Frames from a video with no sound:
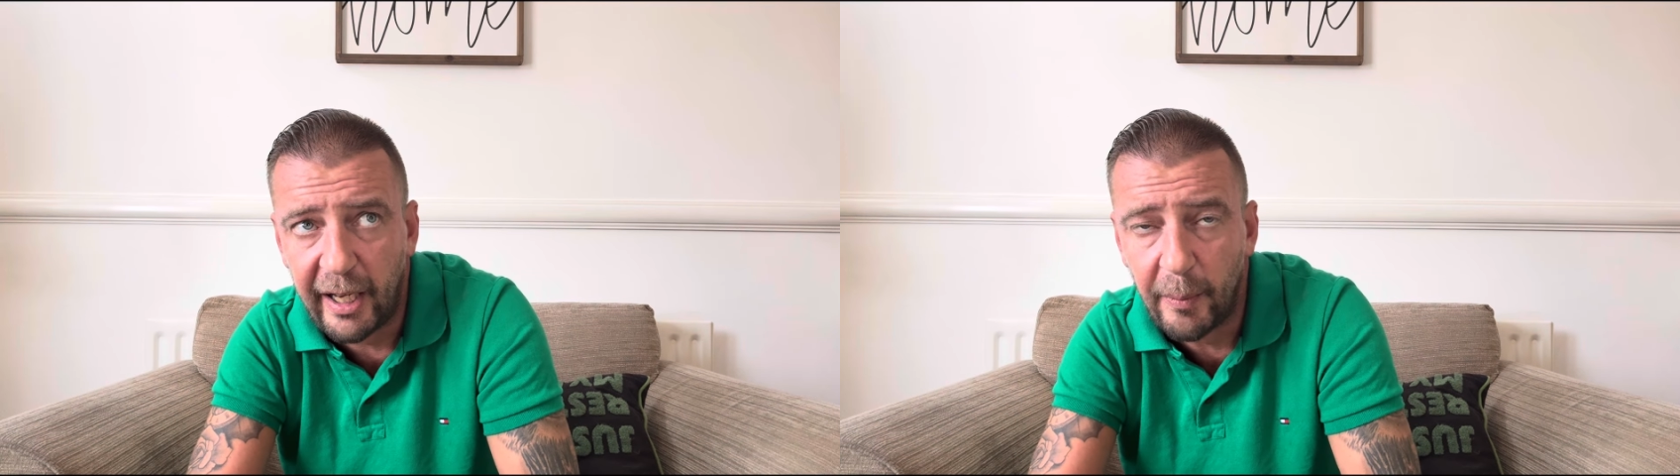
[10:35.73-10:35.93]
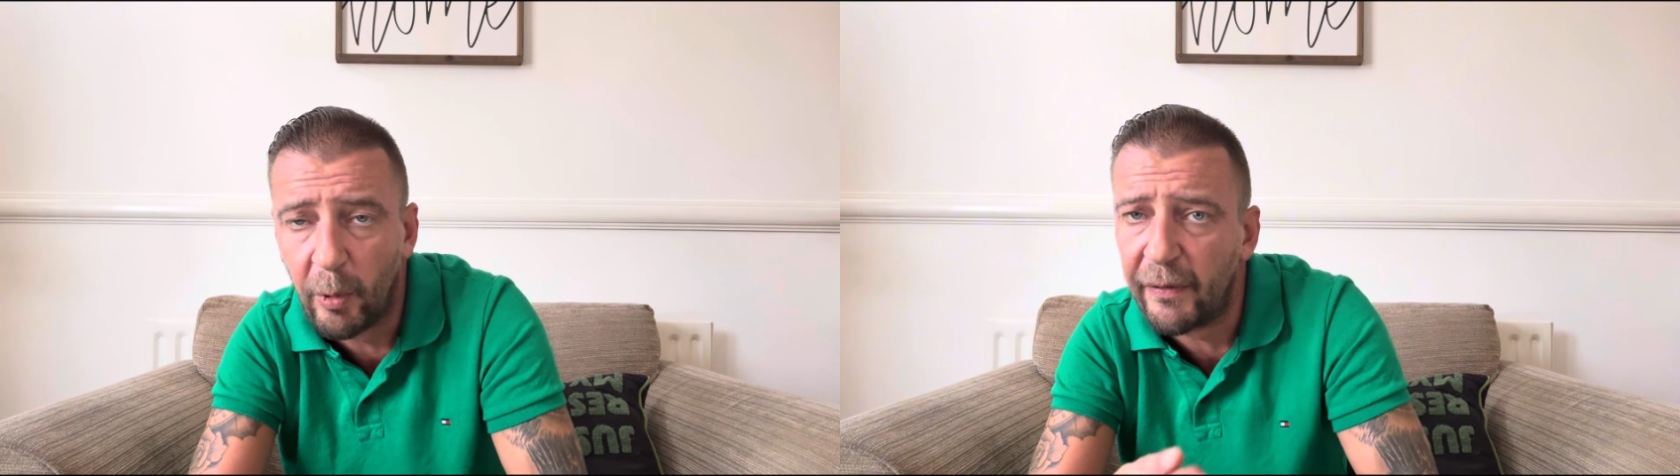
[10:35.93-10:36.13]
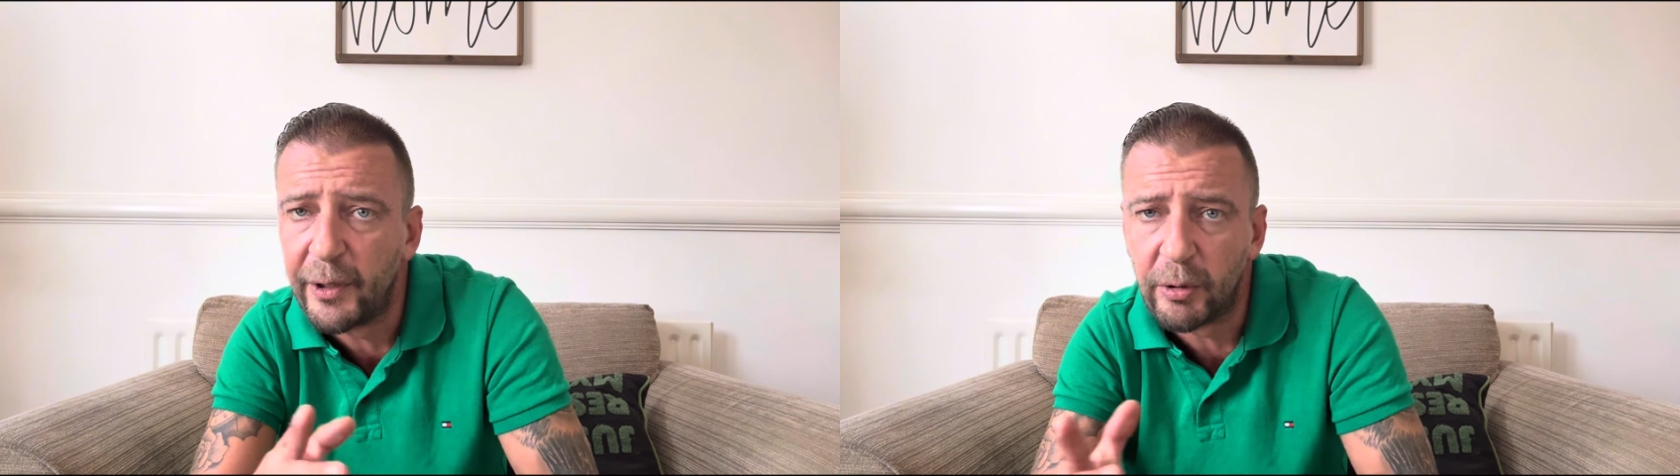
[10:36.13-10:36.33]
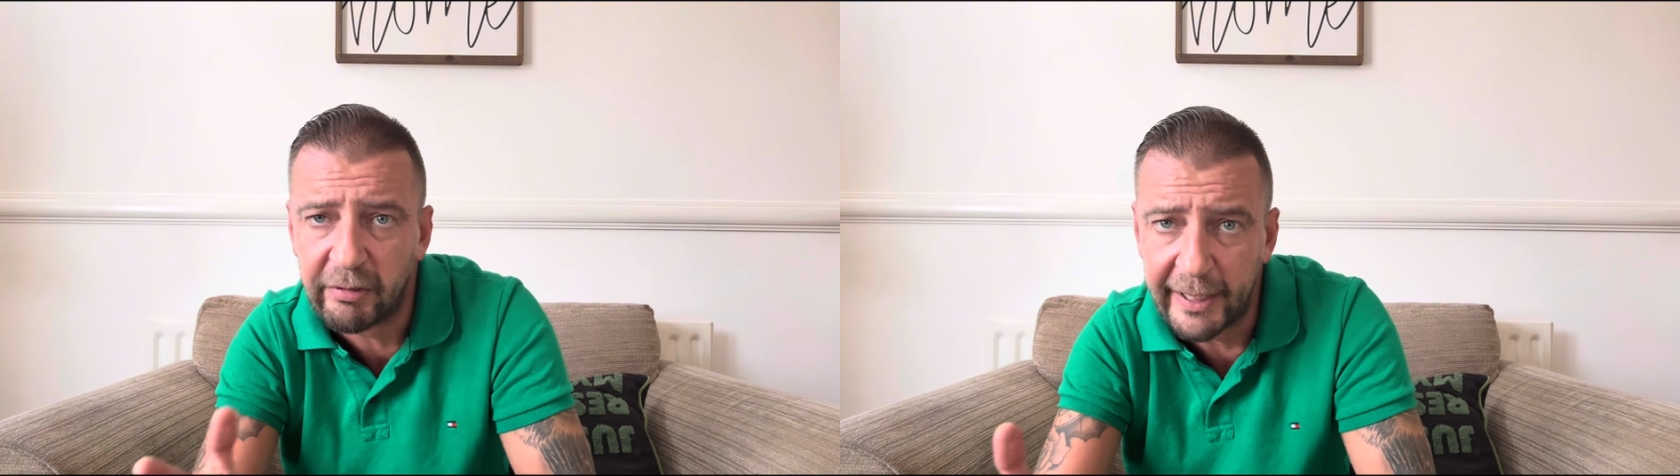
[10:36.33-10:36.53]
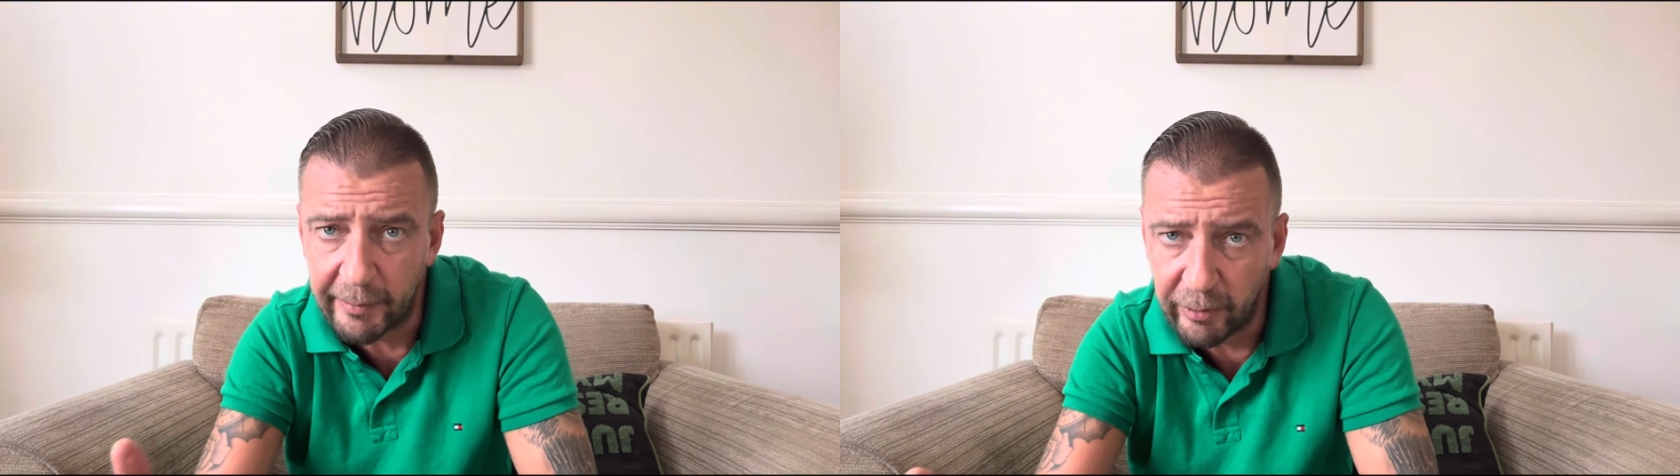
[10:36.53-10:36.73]
what the
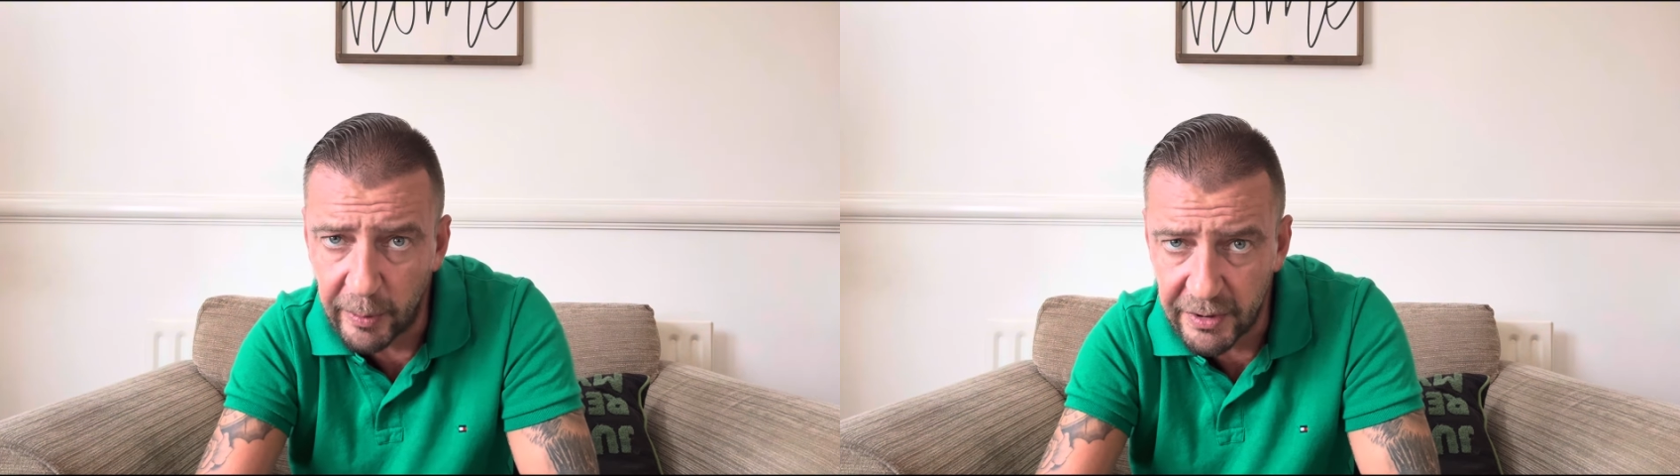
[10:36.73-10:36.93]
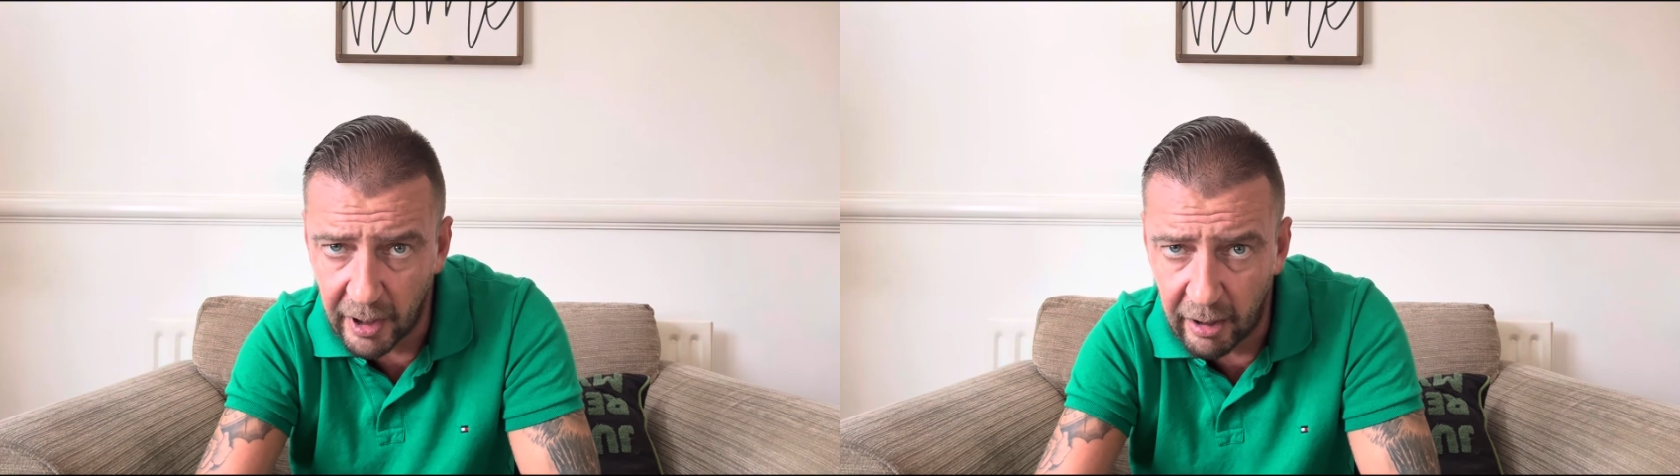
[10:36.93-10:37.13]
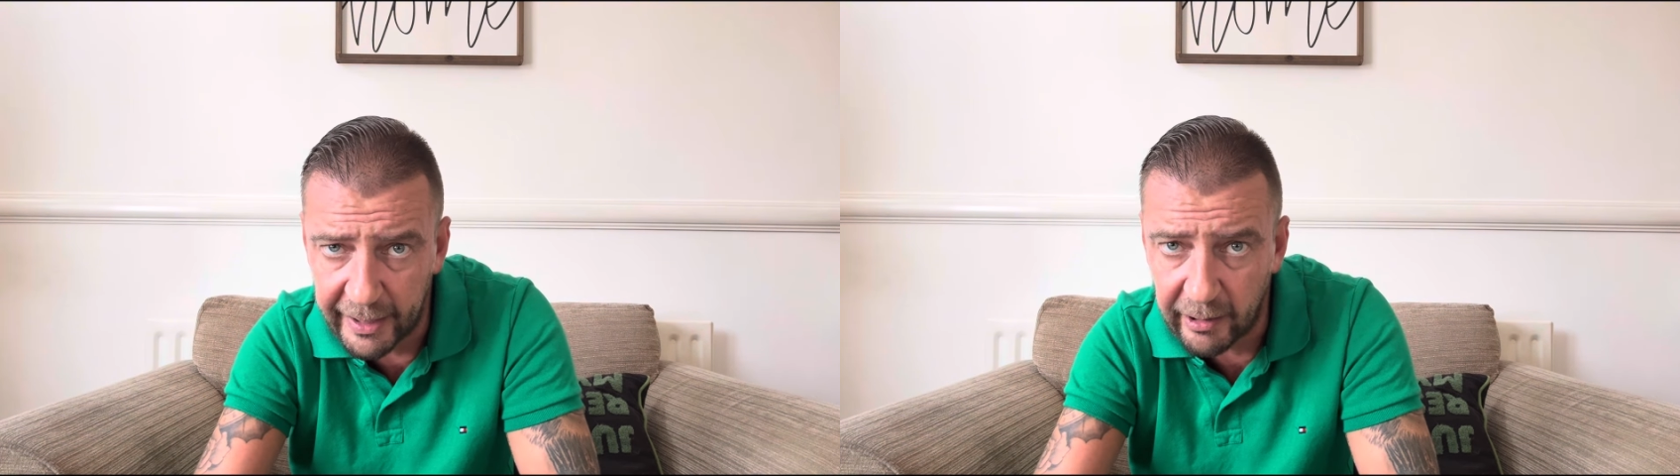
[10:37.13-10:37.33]
upgraded room's like,